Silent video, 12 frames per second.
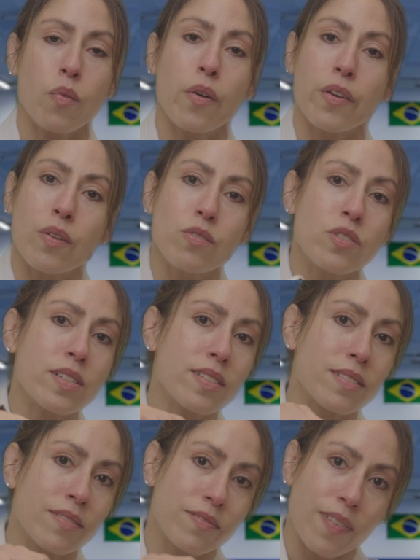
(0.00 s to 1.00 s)
Or are you
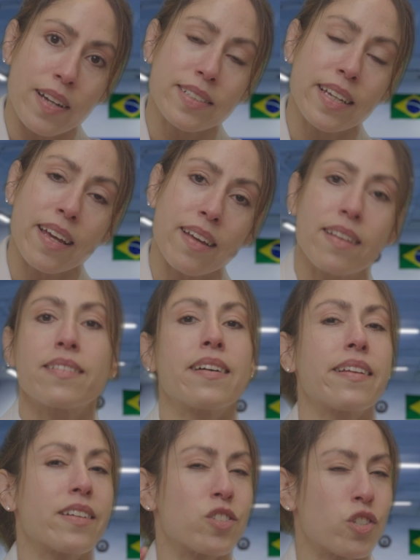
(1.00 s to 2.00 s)
just finding it,
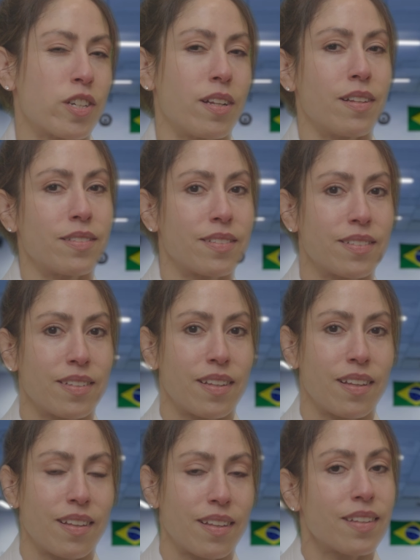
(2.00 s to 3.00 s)
letting it chill?
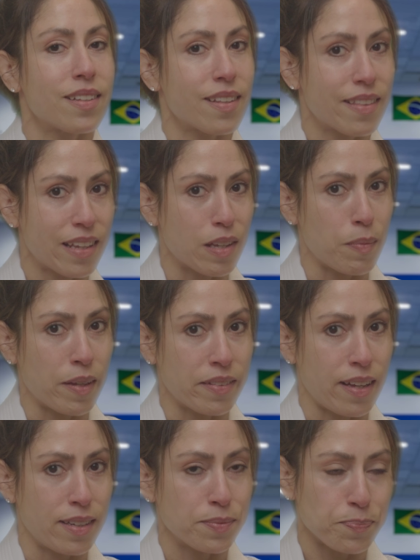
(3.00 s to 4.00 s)
Think about
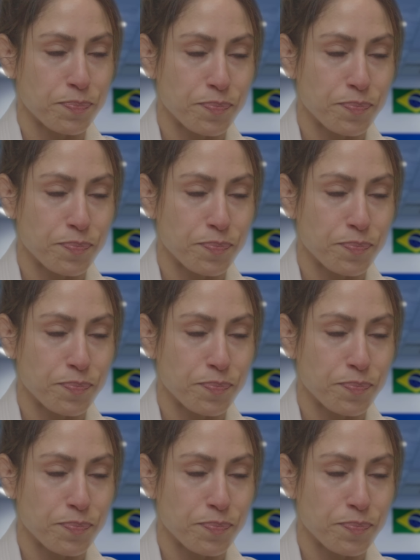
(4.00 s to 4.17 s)
that.